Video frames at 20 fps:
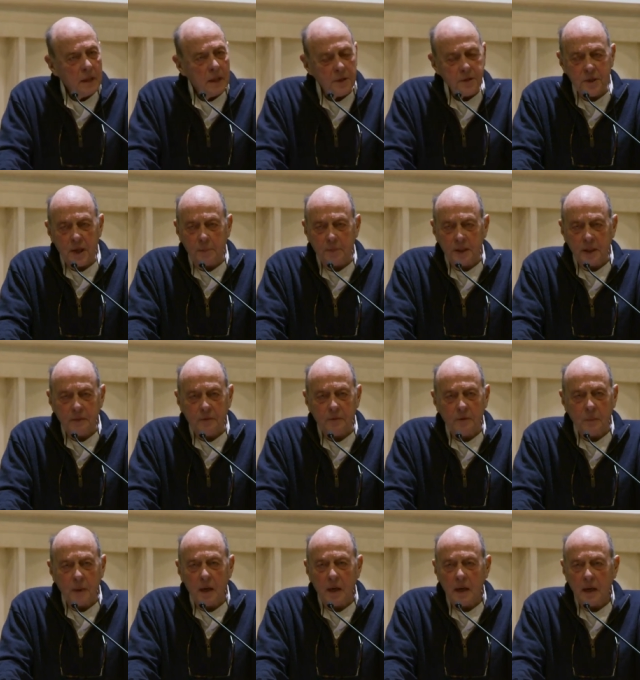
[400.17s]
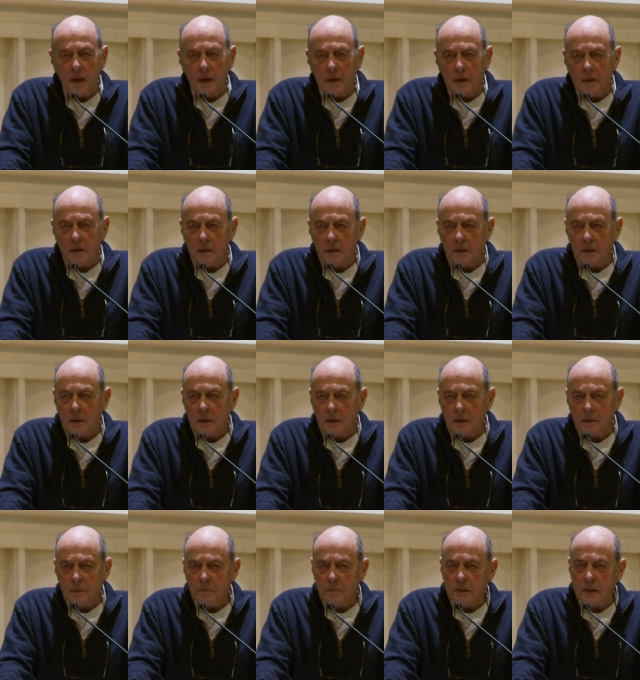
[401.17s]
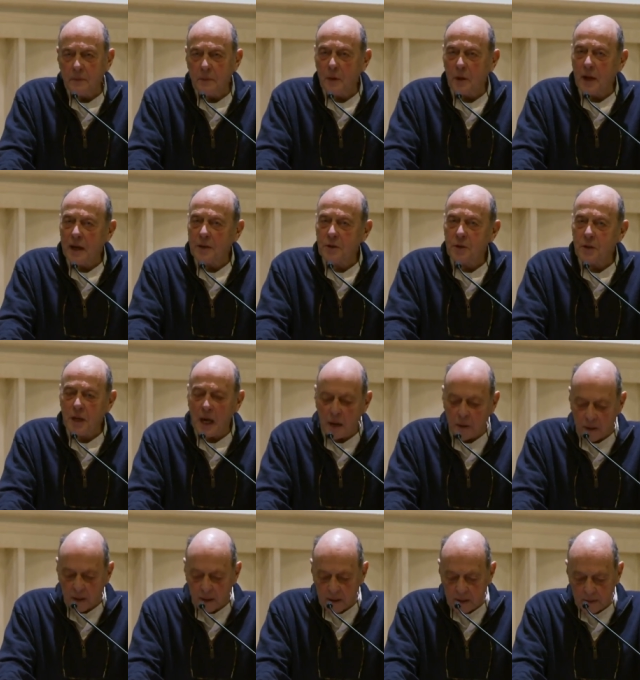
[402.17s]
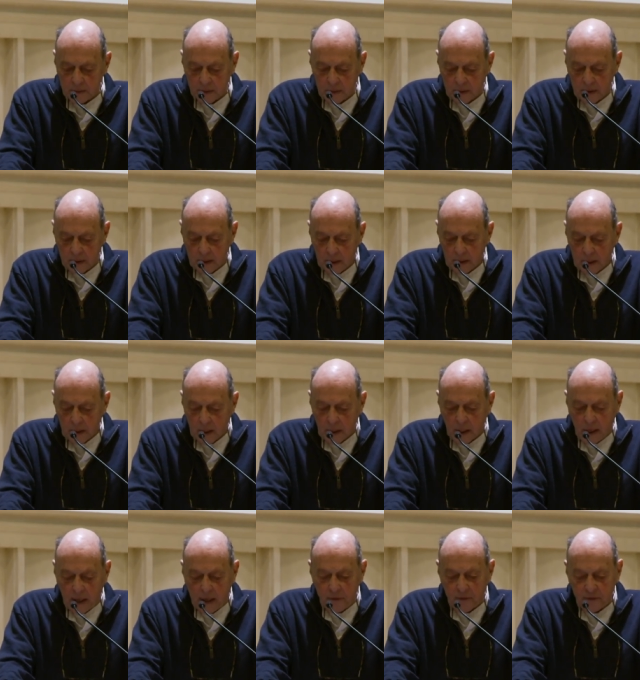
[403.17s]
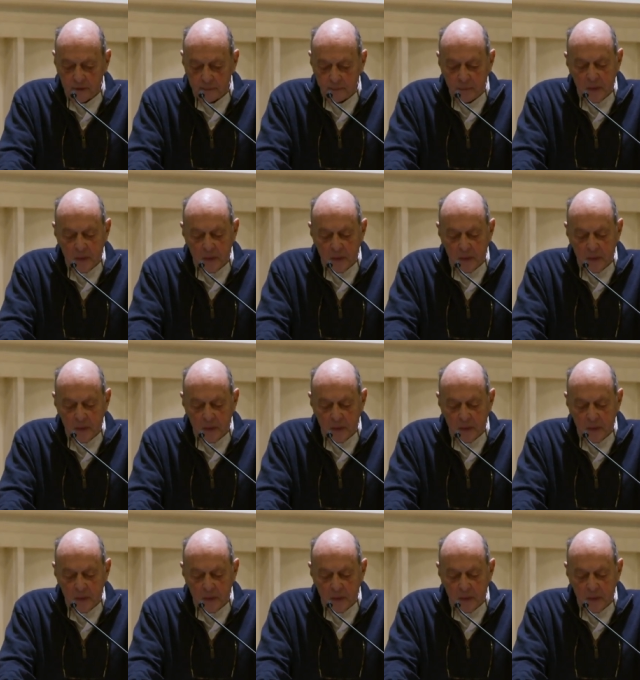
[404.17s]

a subject for my, uh, if you like, scholarly life.